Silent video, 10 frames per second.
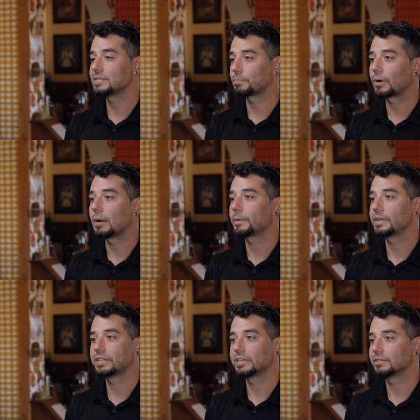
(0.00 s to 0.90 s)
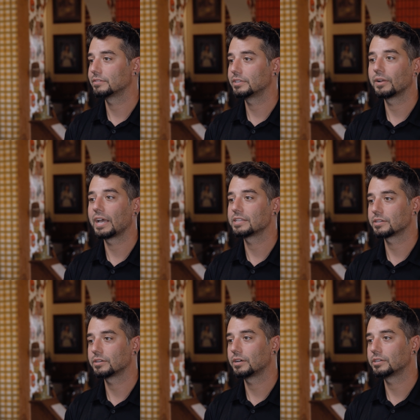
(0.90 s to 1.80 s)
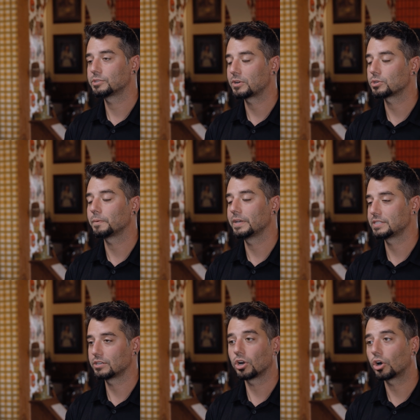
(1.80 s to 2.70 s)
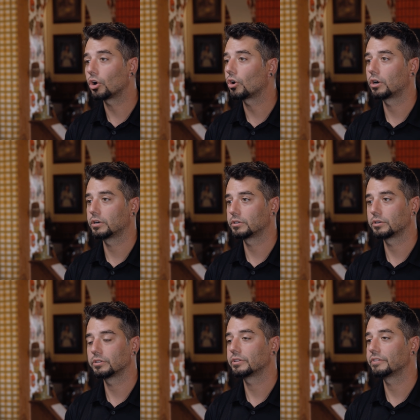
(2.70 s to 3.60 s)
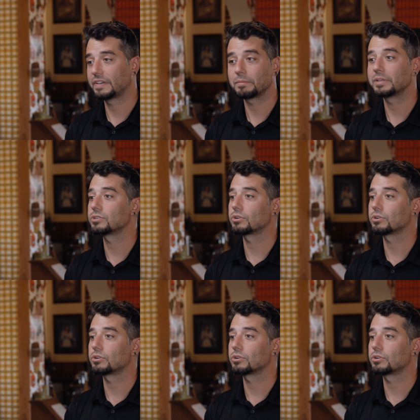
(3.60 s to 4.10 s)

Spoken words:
piece of property that, has a special place in her heart and the family's